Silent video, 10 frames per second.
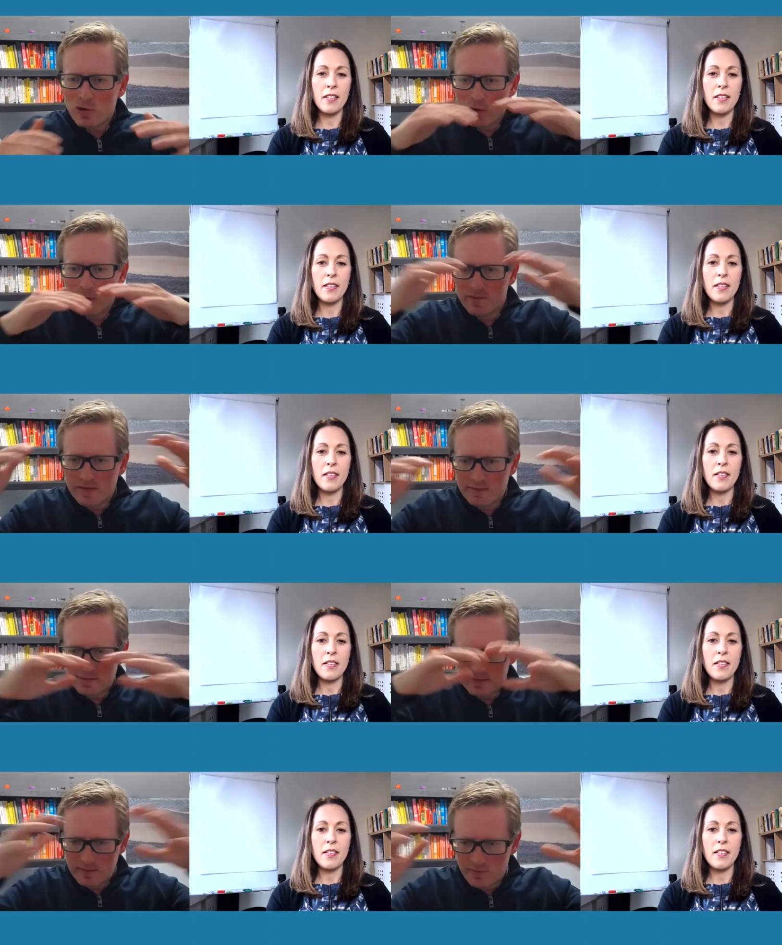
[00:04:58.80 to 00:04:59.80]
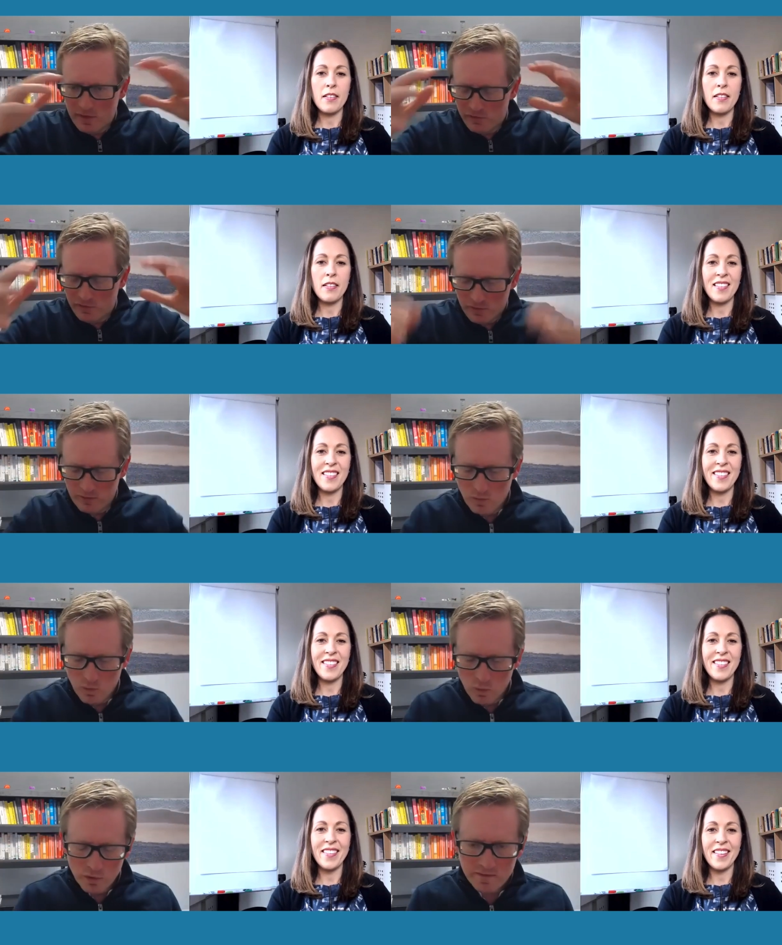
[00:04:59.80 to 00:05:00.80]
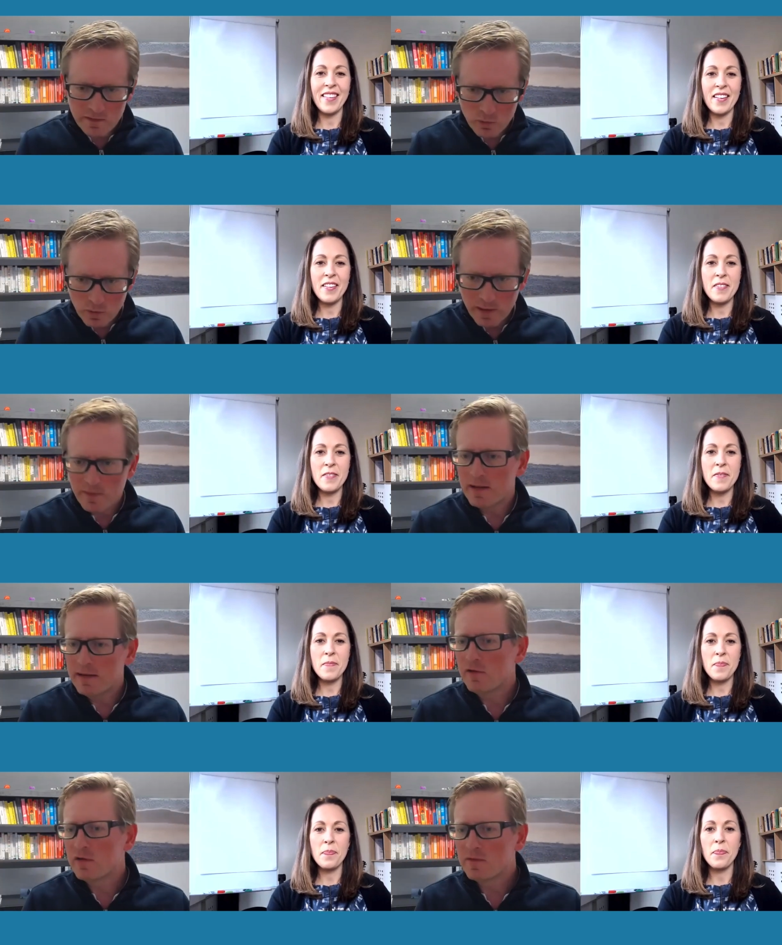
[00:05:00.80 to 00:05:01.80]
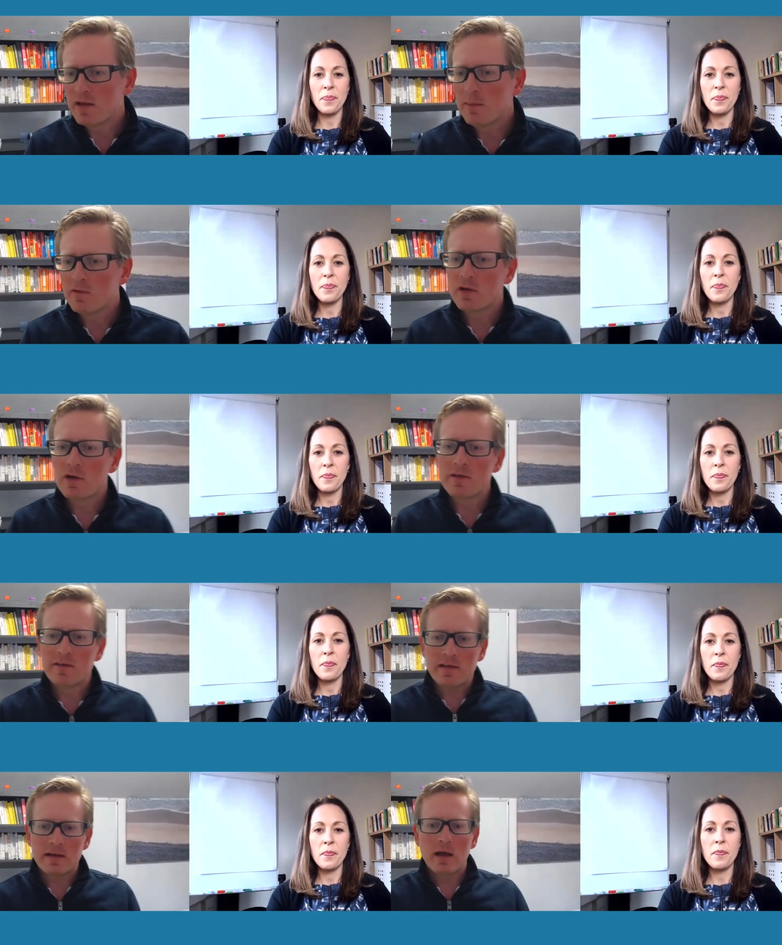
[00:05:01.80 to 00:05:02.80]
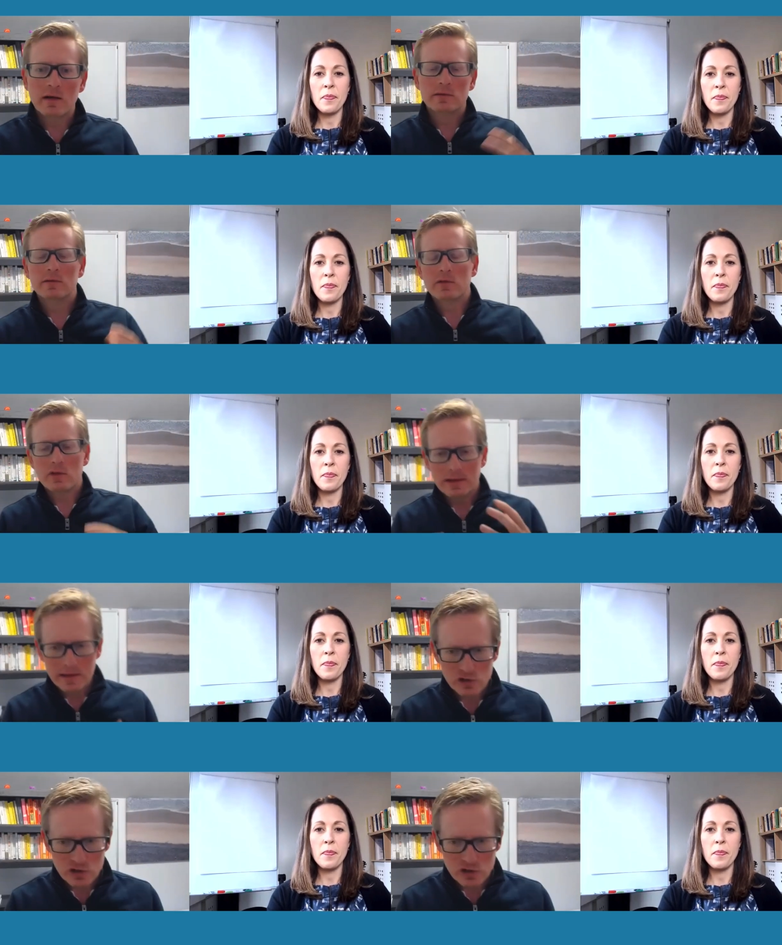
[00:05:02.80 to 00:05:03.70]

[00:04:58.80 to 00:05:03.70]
Speaker 1: of this division wanted all the people in the leadership team to consider the leadership